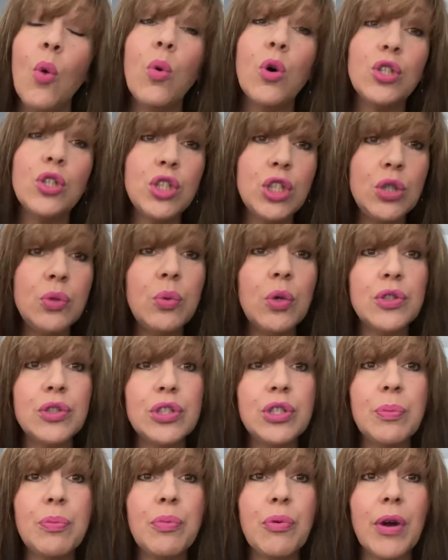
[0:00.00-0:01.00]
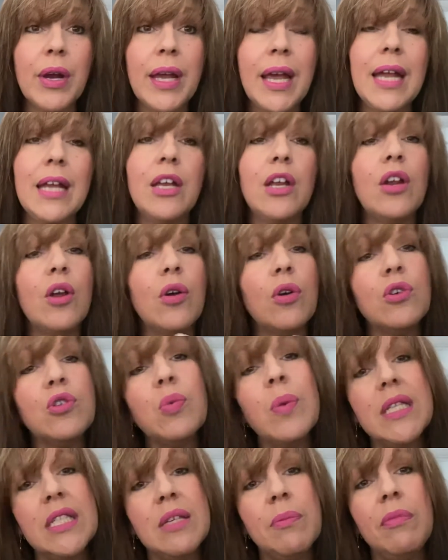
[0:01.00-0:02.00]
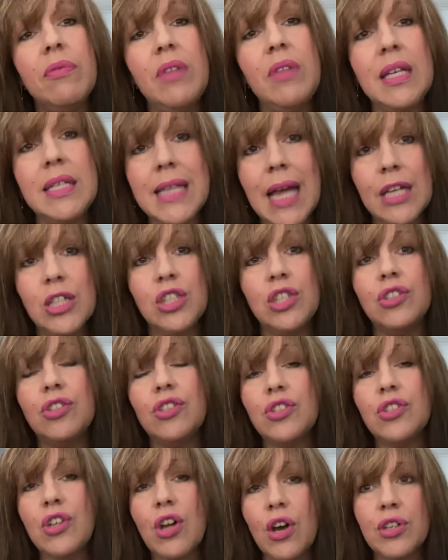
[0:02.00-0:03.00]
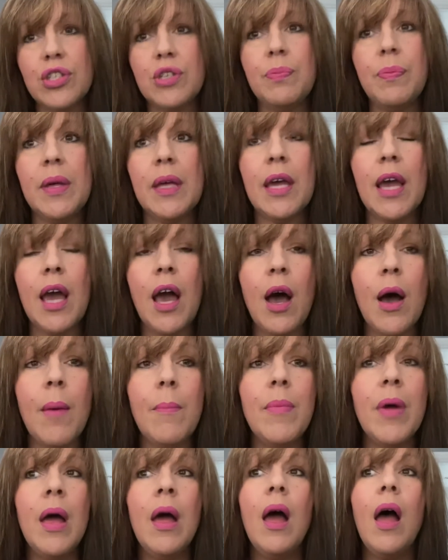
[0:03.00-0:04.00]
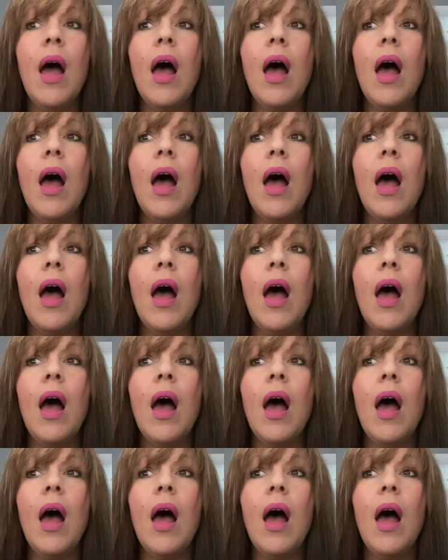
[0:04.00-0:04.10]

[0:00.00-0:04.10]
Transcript: what do you want to bring in, you know, because when some of these actions start to become